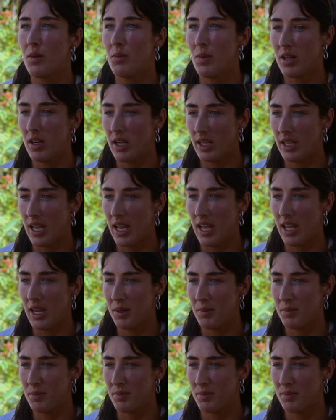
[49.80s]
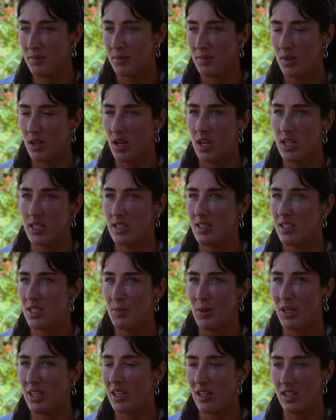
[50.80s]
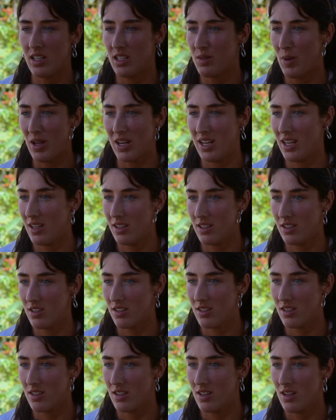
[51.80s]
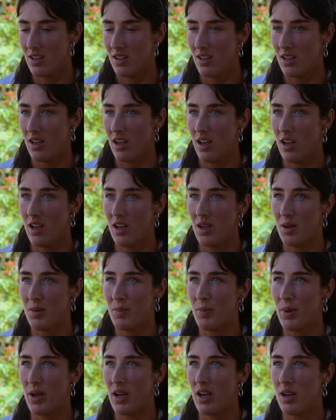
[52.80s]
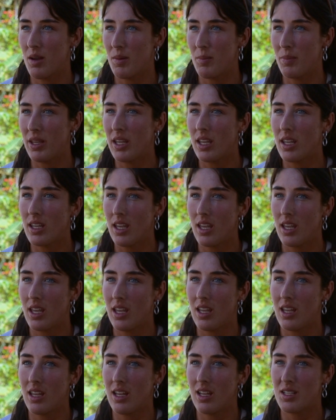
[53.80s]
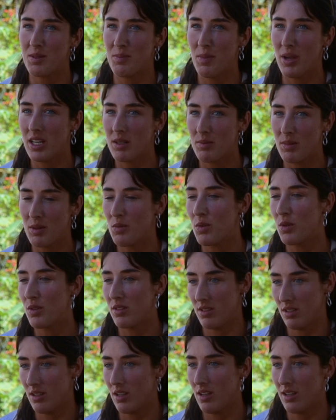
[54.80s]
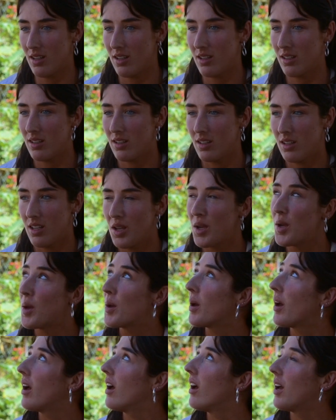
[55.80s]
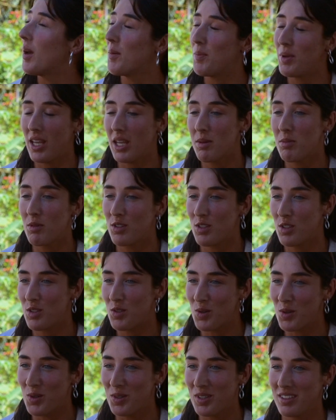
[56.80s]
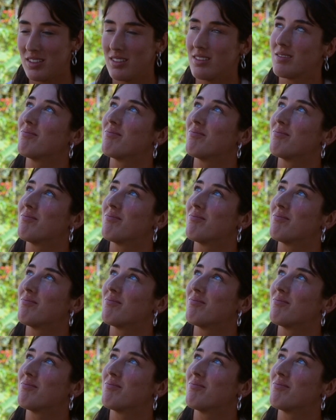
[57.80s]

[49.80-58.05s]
When I came, I didn't speak any Spanish, but being here has made me want to be able to talk.